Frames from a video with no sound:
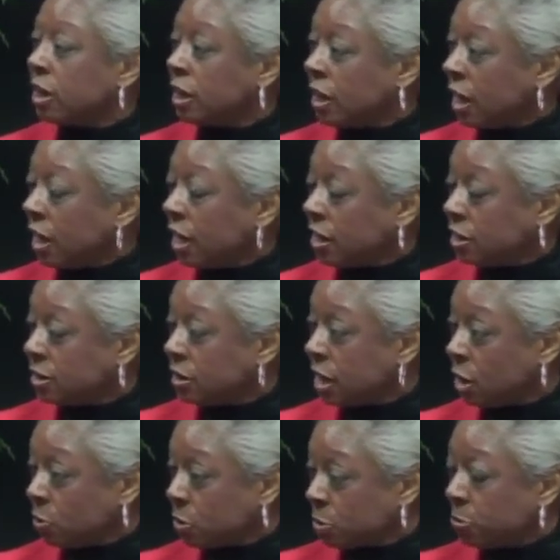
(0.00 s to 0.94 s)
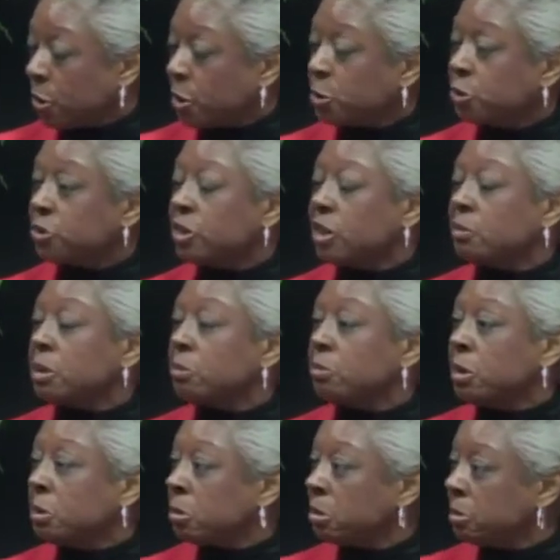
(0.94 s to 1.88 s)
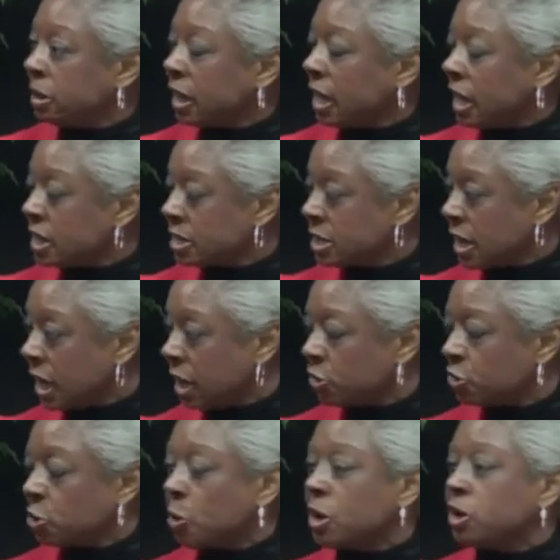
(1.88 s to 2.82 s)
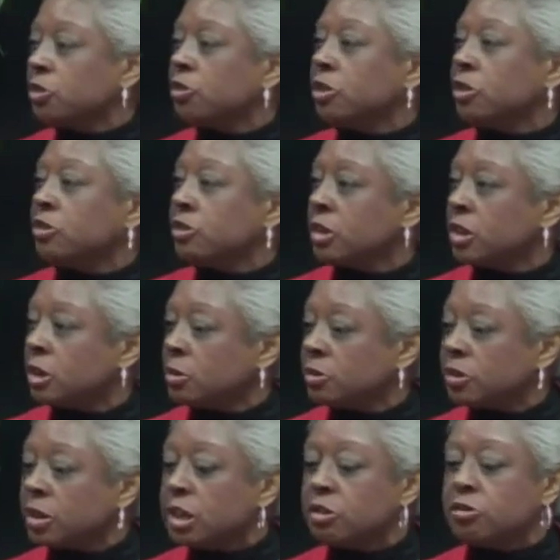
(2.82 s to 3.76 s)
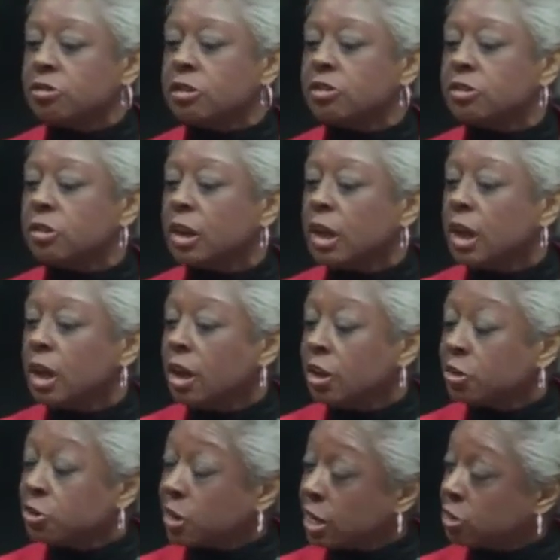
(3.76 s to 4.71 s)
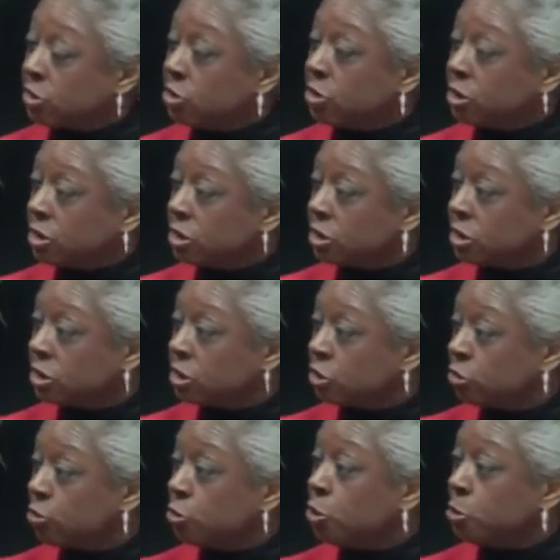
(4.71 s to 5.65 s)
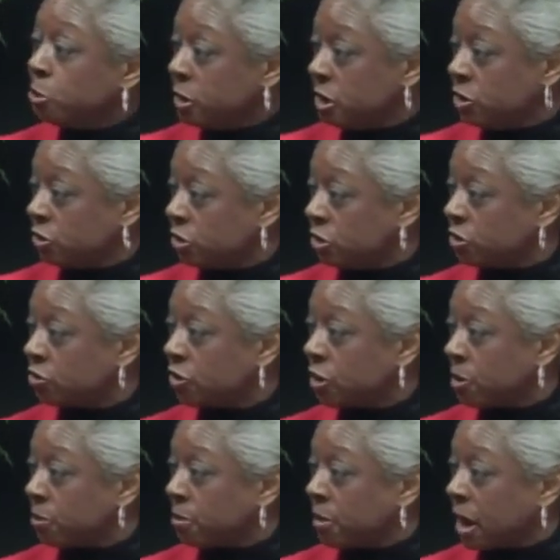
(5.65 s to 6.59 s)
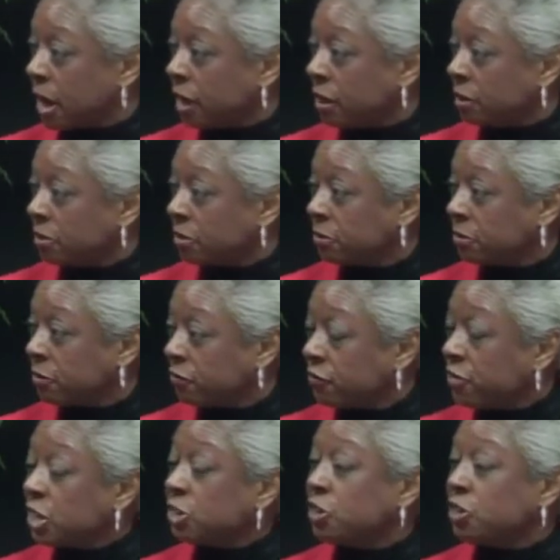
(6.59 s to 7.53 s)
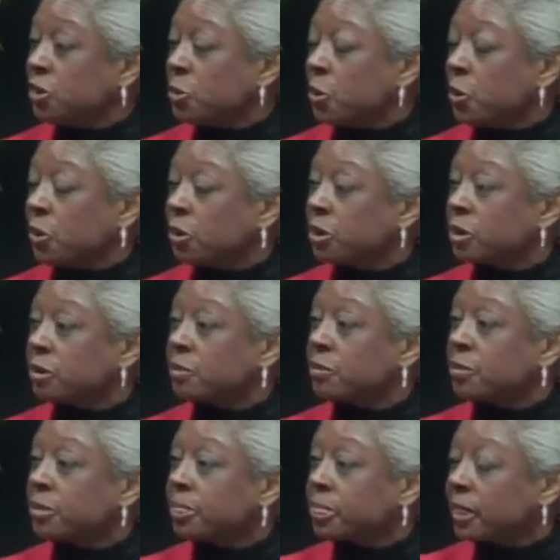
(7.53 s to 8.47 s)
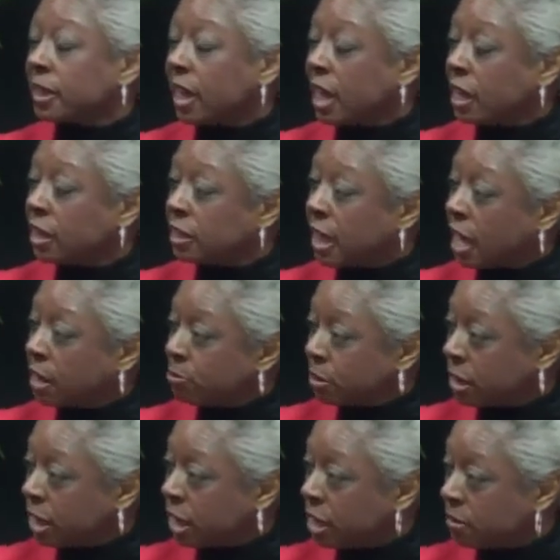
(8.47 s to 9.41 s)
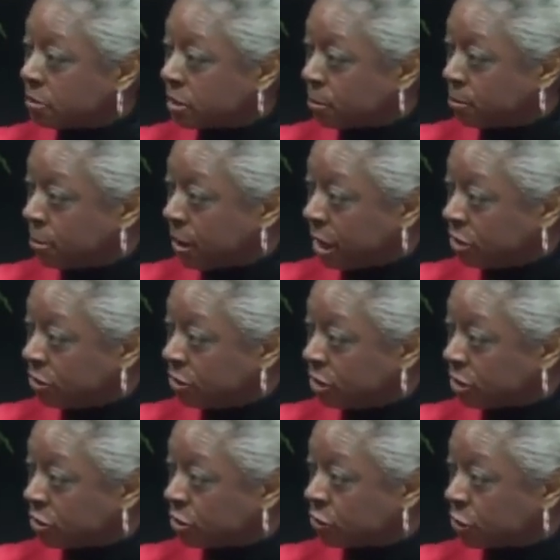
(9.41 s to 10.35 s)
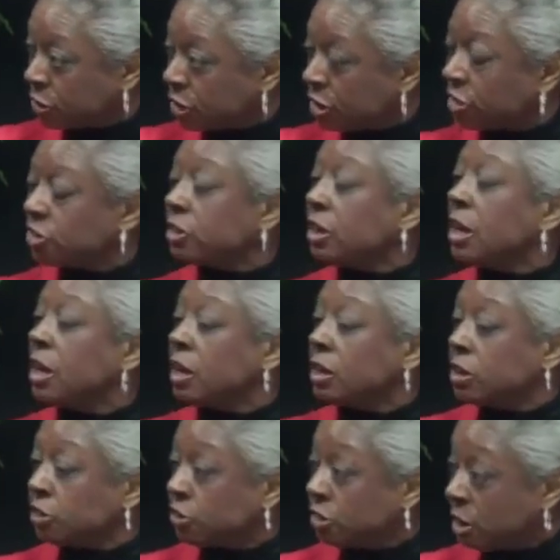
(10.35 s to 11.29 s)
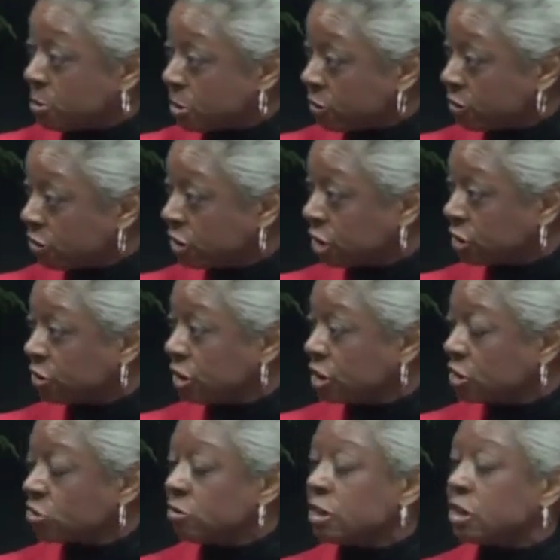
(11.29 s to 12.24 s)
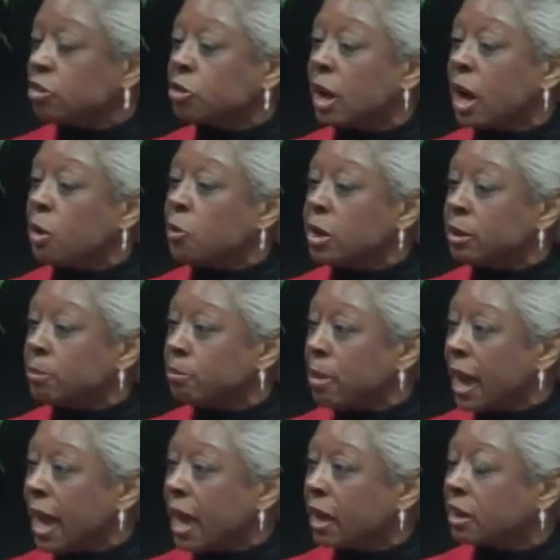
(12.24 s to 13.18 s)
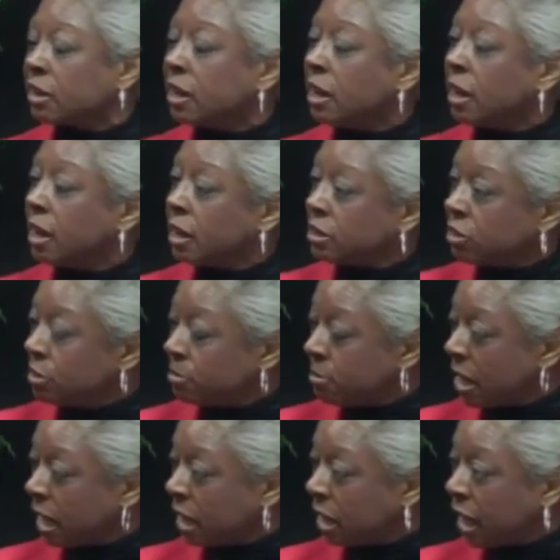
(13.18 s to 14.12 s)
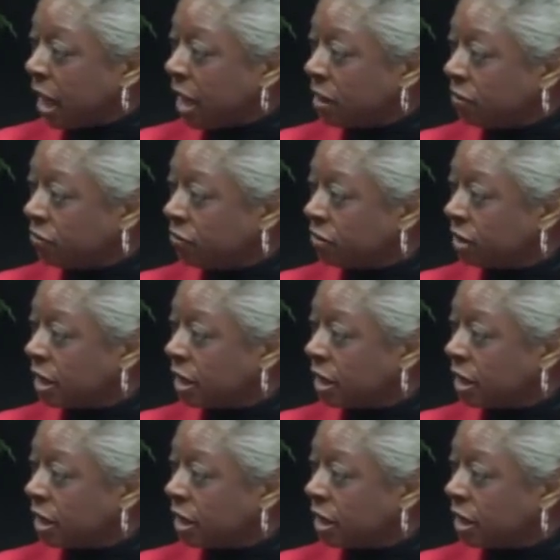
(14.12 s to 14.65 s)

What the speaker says: And they would post them, and people began to ask questions, and there was interest. So I took the true pieces from my fiction work, and that became the basis for this, the summer of '63. So I went back to my life